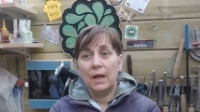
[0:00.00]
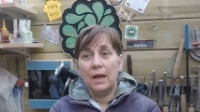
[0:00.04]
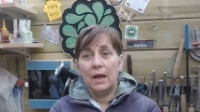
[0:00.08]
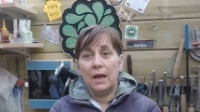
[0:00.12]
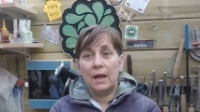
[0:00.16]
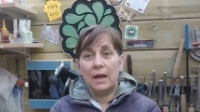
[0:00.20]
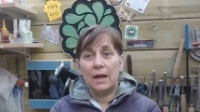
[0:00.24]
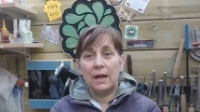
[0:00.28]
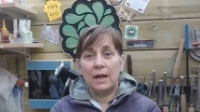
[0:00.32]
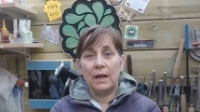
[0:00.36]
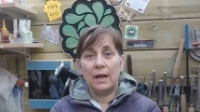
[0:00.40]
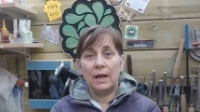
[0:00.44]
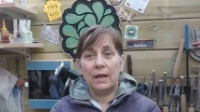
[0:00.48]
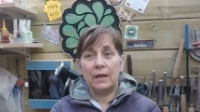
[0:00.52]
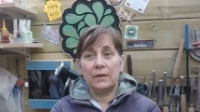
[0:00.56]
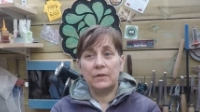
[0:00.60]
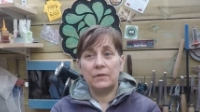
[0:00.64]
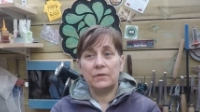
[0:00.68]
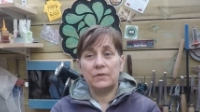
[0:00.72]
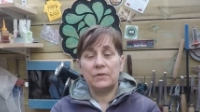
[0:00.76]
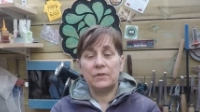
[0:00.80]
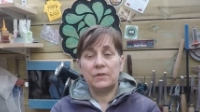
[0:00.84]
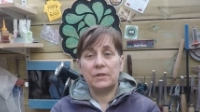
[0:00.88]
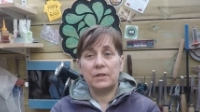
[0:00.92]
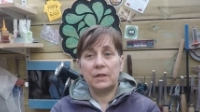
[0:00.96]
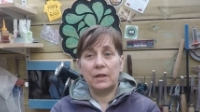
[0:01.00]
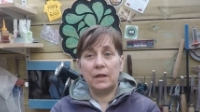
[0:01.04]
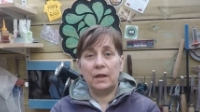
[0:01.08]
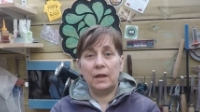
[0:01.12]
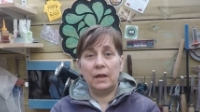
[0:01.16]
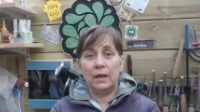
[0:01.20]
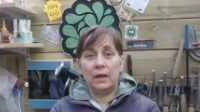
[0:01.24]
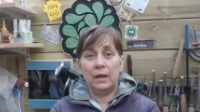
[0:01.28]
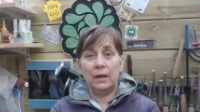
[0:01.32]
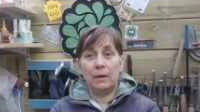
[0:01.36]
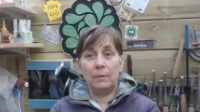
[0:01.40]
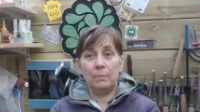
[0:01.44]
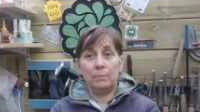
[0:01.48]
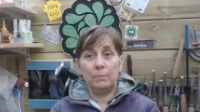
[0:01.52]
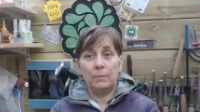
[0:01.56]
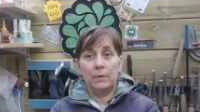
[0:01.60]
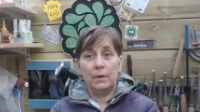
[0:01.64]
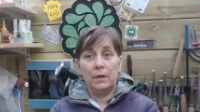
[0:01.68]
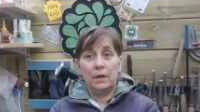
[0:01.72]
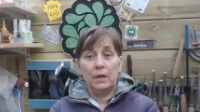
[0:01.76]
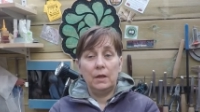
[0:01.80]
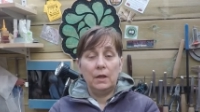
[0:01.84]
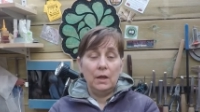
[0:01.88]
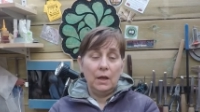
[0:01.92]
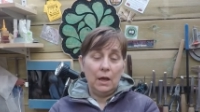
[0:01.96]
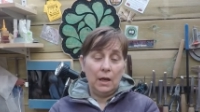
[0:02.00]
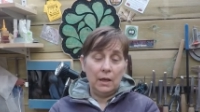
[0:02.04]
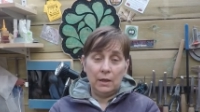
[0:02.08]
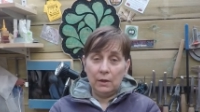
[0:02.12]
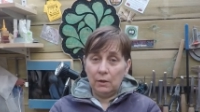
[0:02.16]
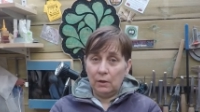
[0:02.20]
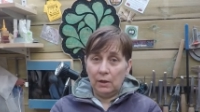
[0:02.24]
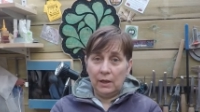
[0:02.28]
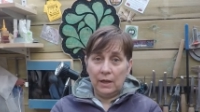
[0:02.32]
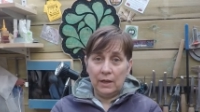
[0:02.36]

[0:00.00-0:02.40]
and a little